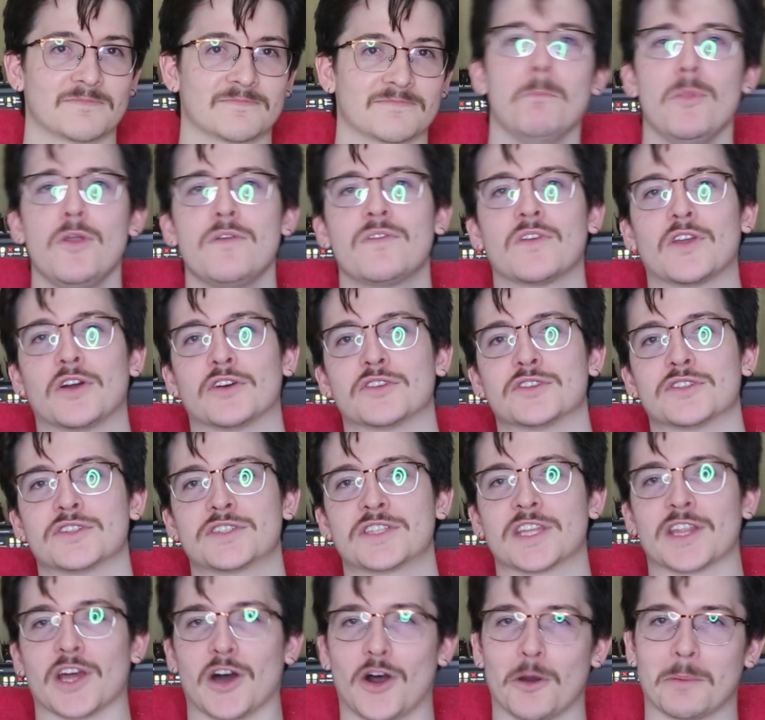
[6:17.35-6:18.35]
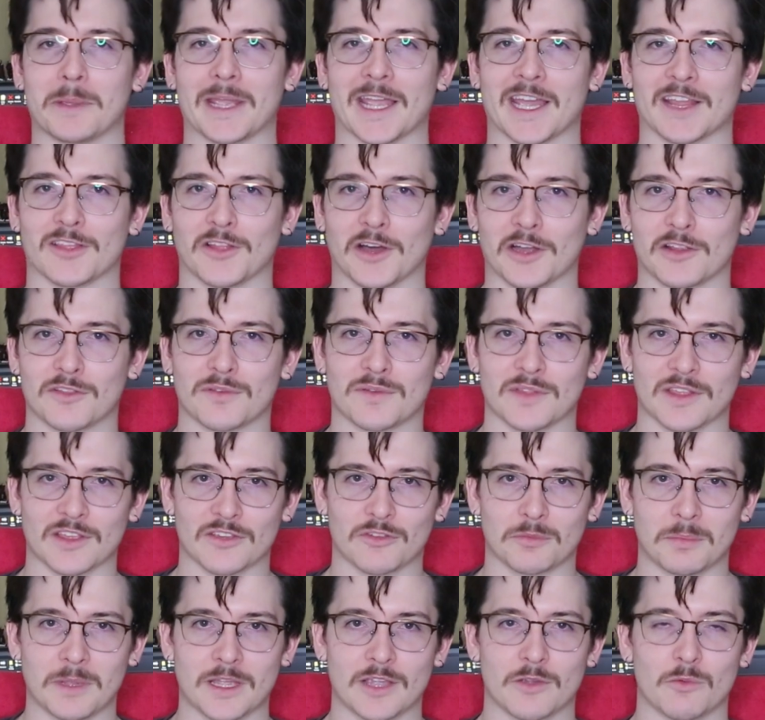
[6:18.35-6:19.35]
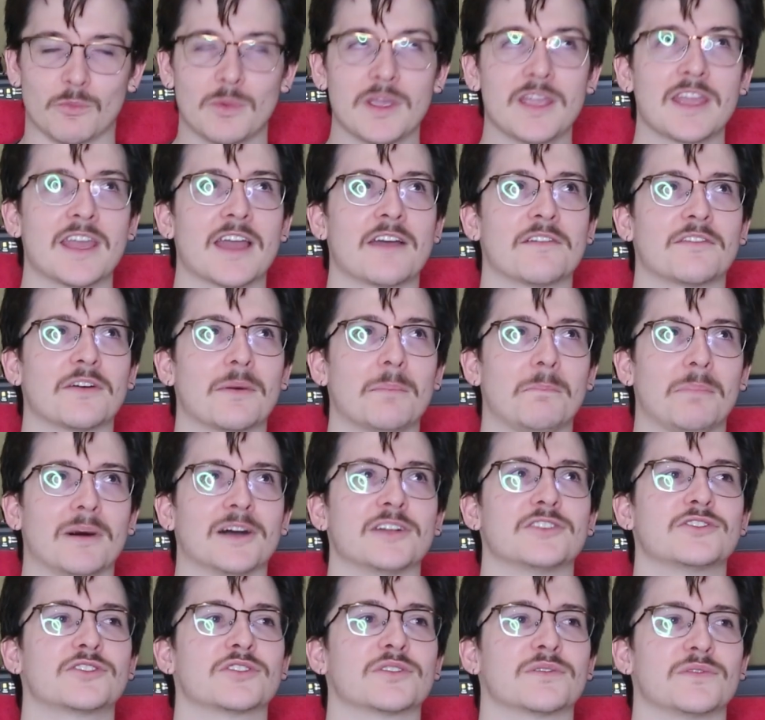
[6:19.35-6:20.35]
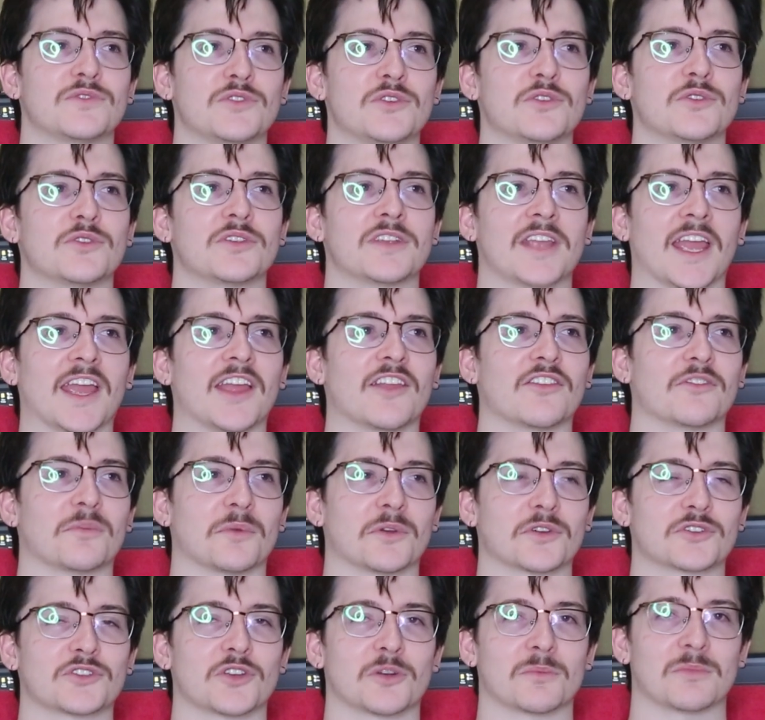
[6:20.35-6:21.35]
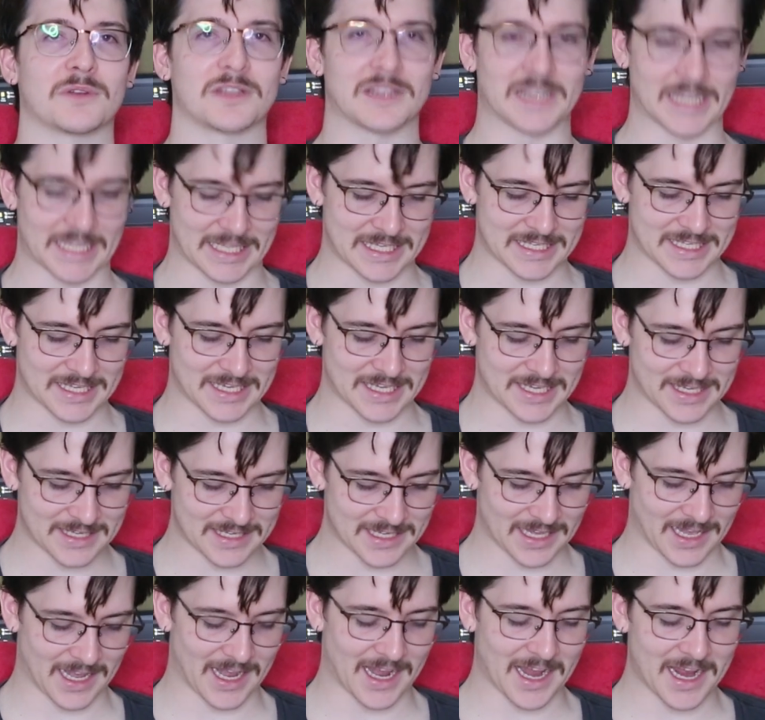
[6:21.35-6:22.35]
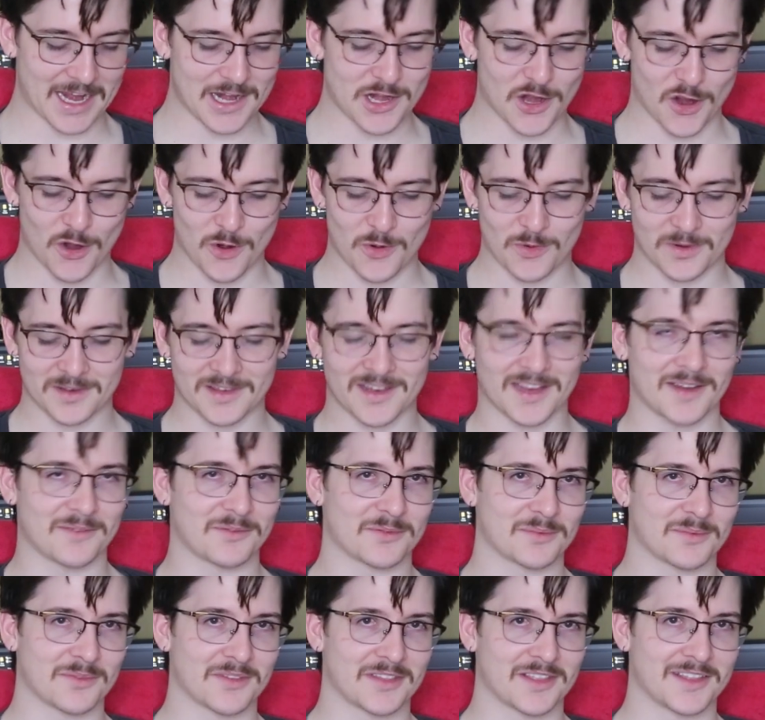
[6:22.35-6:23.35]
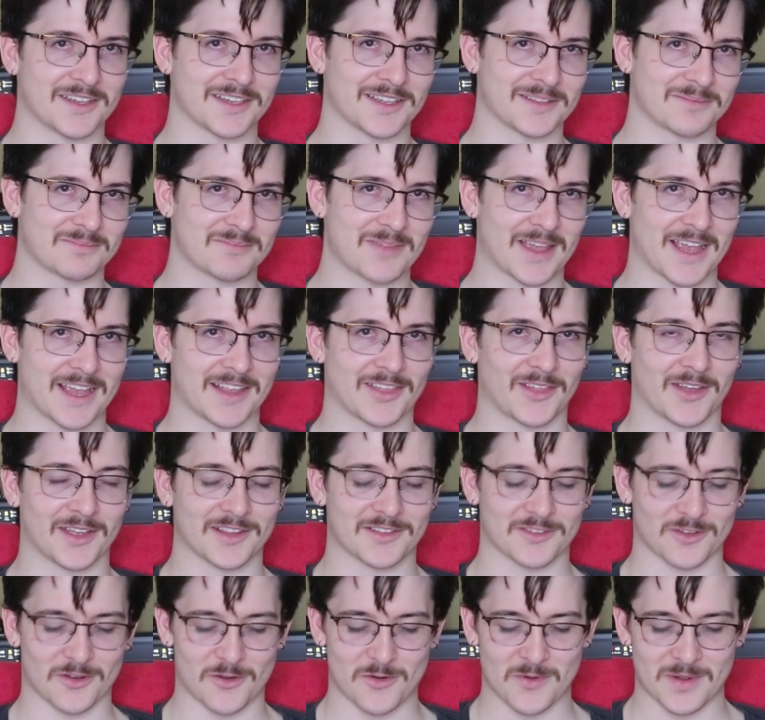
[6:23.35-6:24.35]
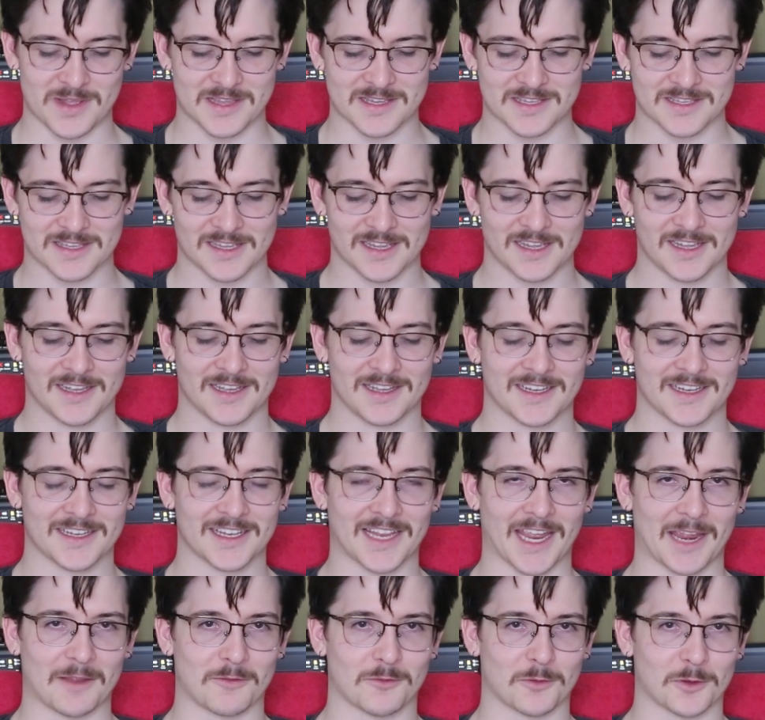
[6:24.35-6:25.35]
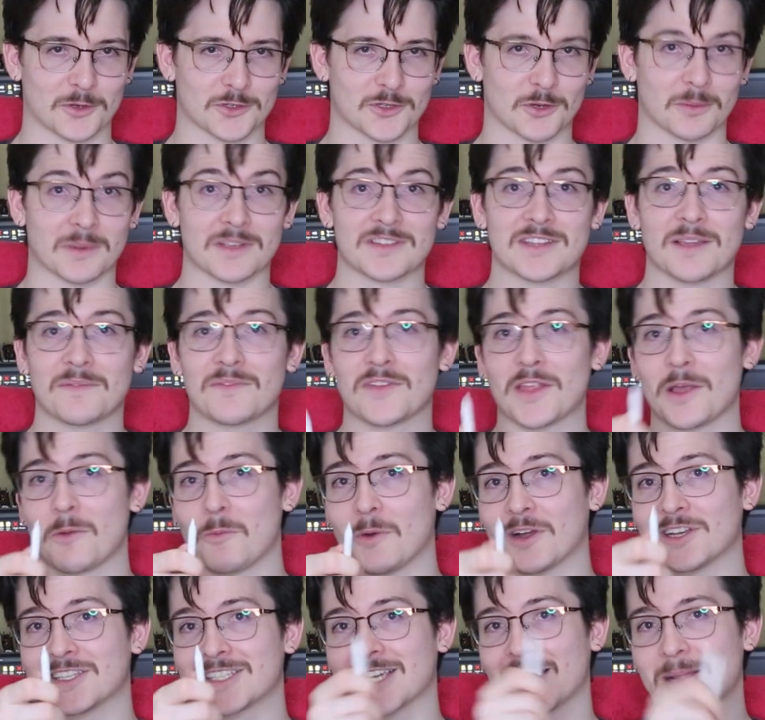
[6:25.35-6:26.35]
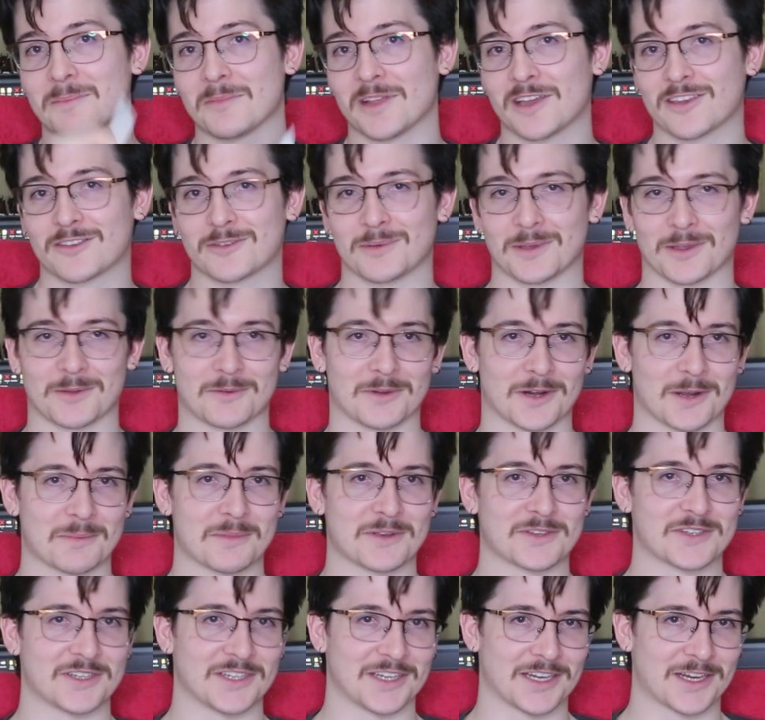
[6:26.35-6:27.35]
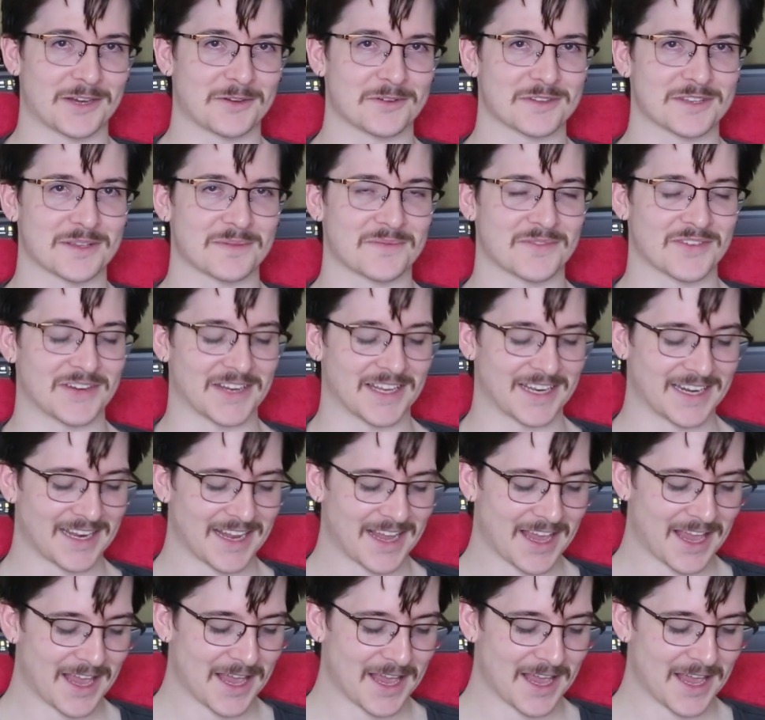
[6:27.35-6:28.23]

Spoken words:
Moving on to the hobby headlines for this week, we have a bunch of new Games Workshop releases. I know the headlines are always Games Workshop, except for that one time last week when I mentioned Heroes Infinite.